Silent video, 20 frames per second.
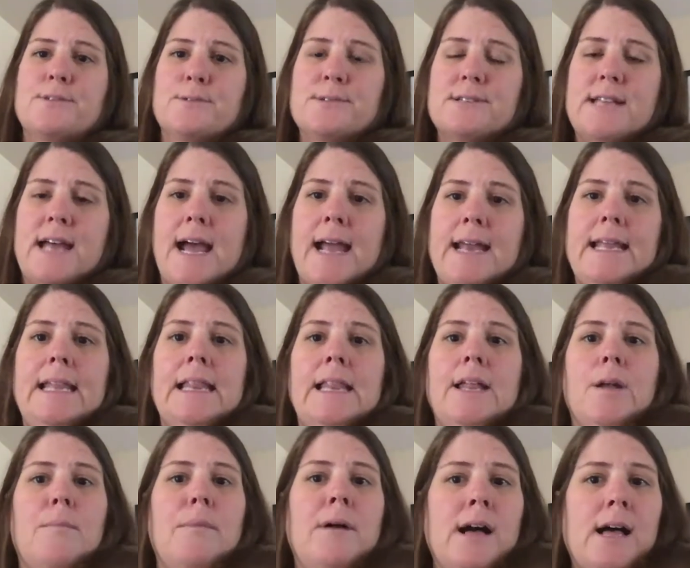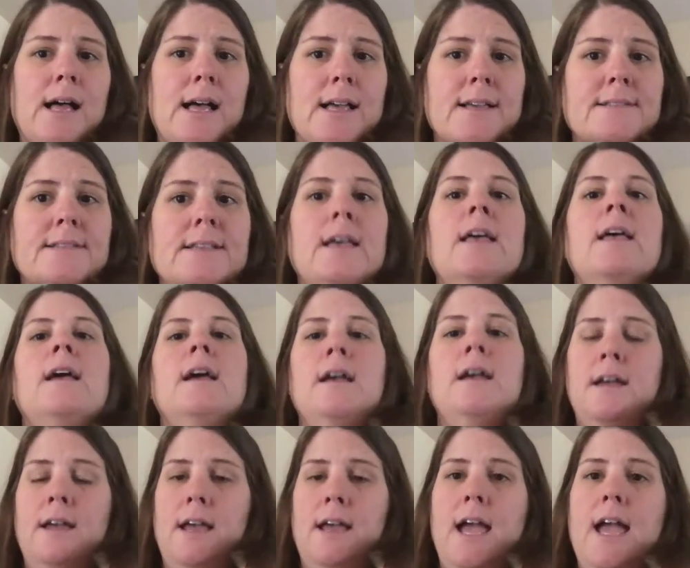those tiny little balls,
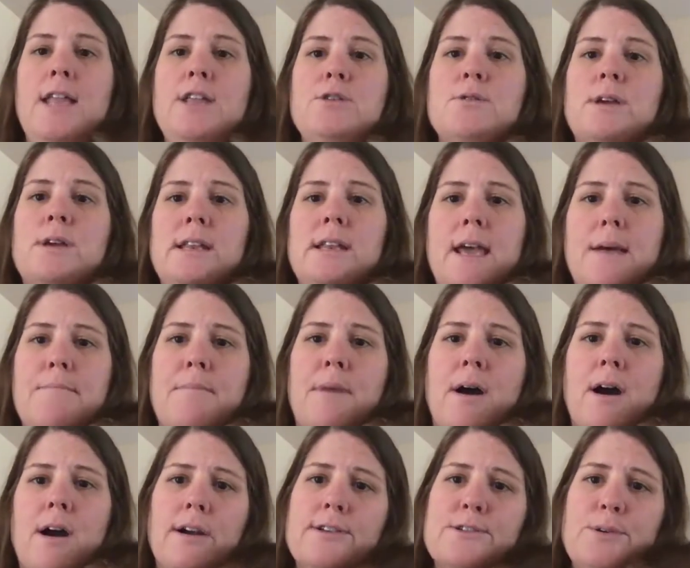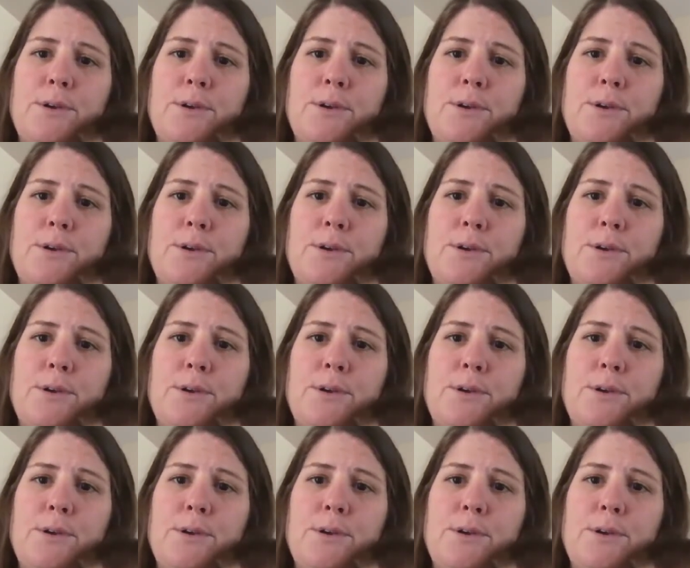and you can get marks.